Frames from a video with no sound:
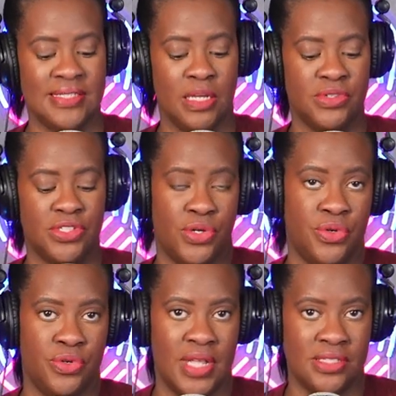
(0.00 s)

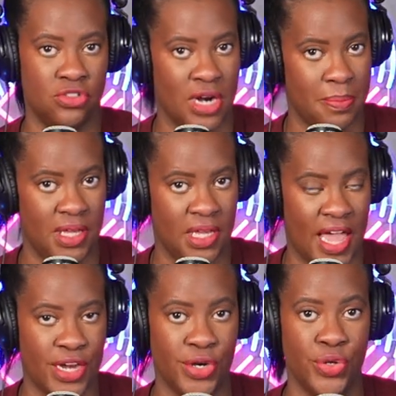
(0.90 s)
episode that's dropping
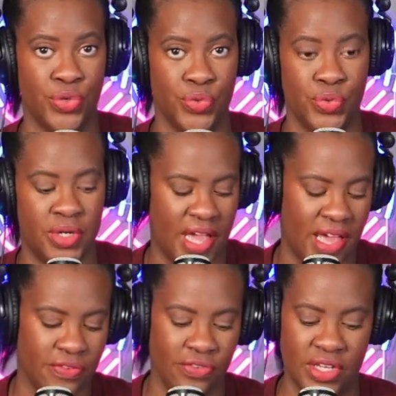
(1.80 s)
at noon and
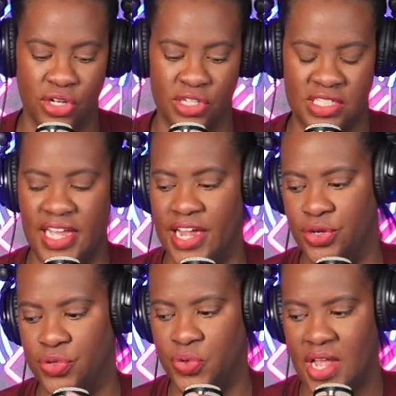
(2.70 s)
every Thursday at
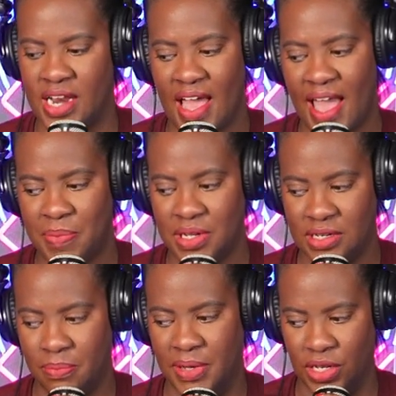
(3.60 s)
noon. And I happened
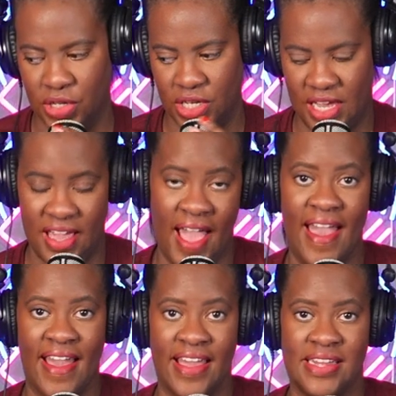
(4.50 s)
to be looking
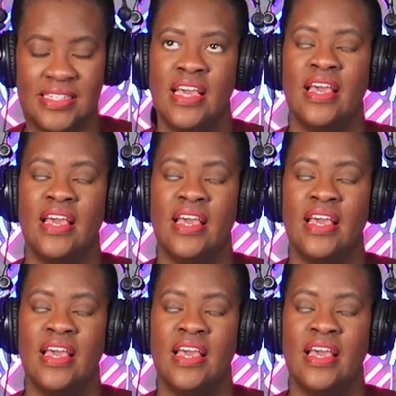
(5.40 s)
at